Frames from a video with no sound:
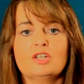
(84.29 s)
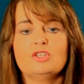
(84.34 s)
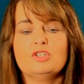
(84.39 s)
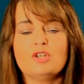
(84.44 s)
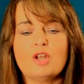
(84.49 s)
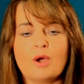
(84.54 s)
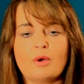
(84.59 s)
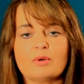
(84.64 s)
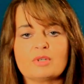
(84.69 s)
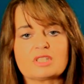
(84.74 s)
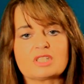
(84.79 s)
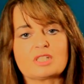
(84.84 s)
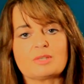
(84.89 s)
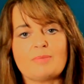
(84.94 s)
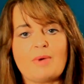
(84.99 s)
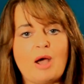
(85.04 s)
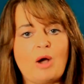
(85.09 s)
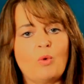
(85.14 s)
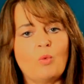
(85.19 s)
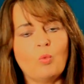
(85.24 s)
noticed
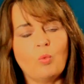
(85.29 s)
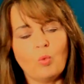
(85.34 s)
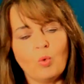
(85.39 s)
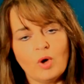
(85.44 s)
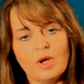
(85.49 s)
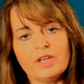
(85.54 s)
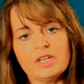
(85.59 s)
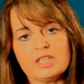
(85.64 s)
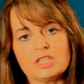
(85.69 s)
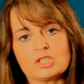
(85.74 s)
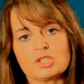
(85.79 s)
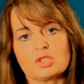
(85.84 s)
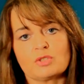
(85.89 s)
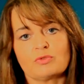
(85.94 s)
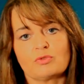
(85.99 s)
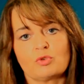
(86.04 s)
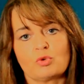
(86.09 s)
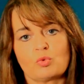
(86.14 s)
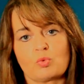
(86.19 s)
about 1 inch of